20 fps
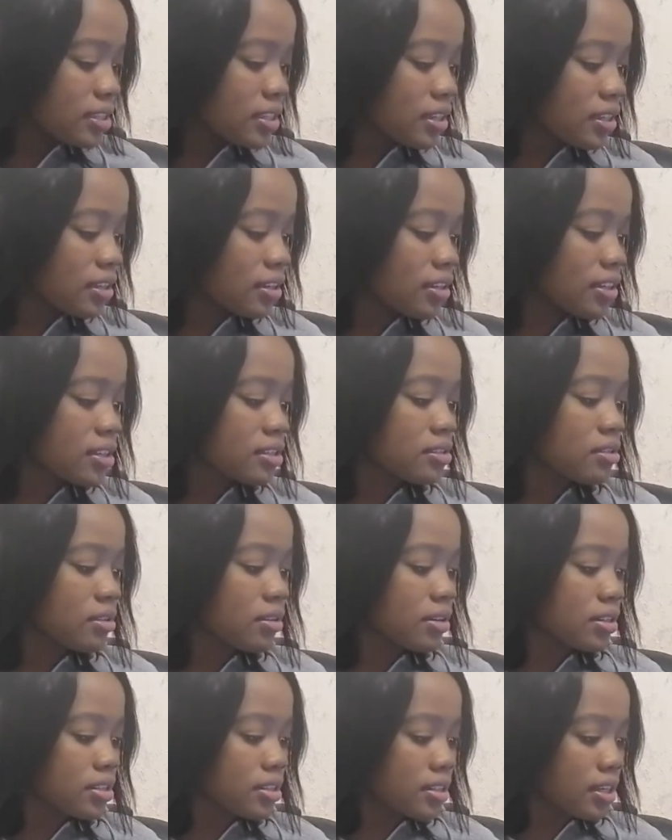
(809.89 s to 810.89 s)
single is
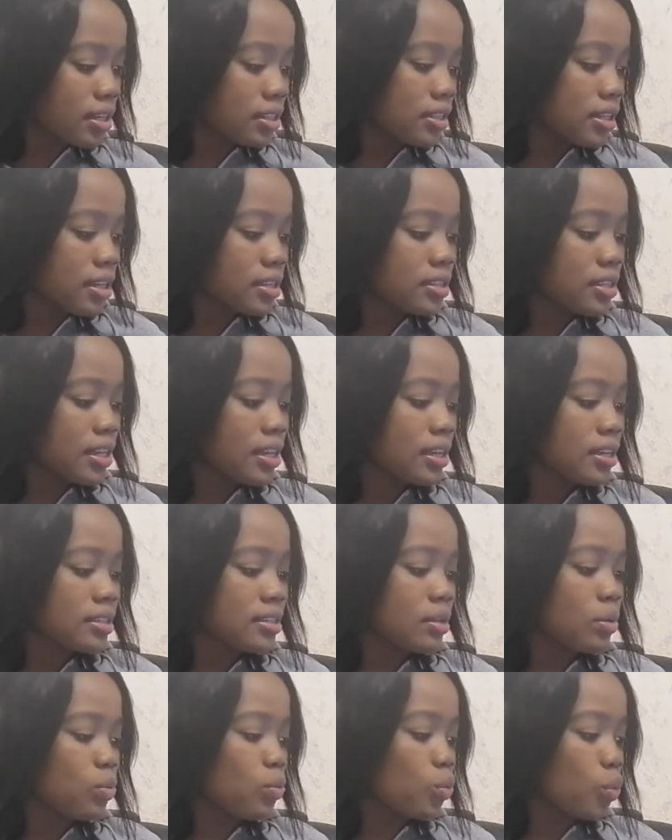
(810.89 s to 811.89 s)
not a status, it
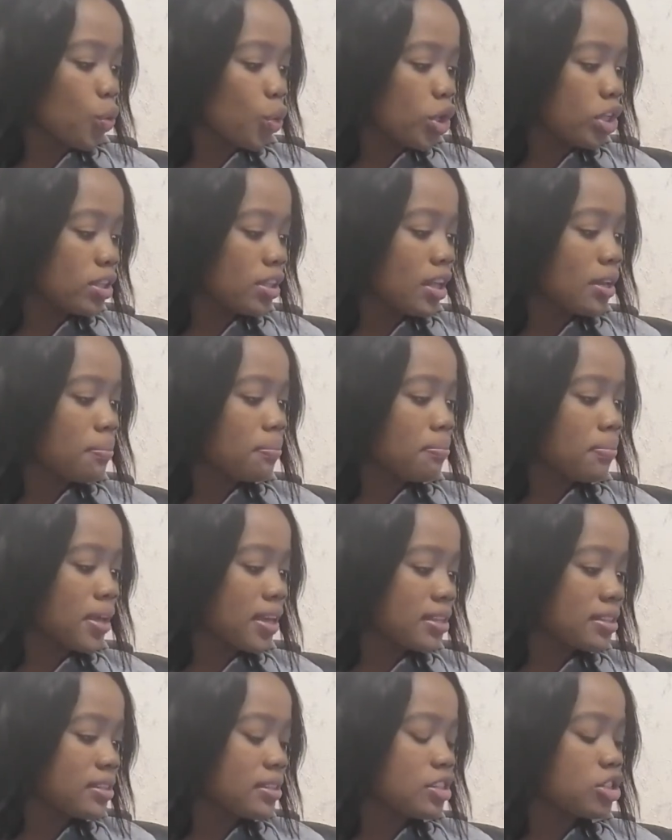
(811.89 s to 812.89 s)
is a word that
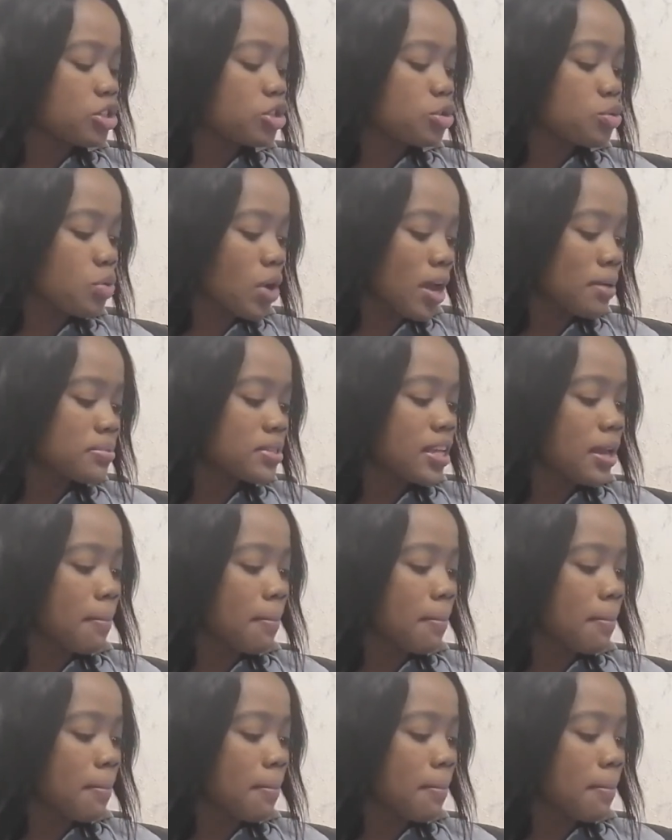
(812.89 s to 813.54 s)
best describes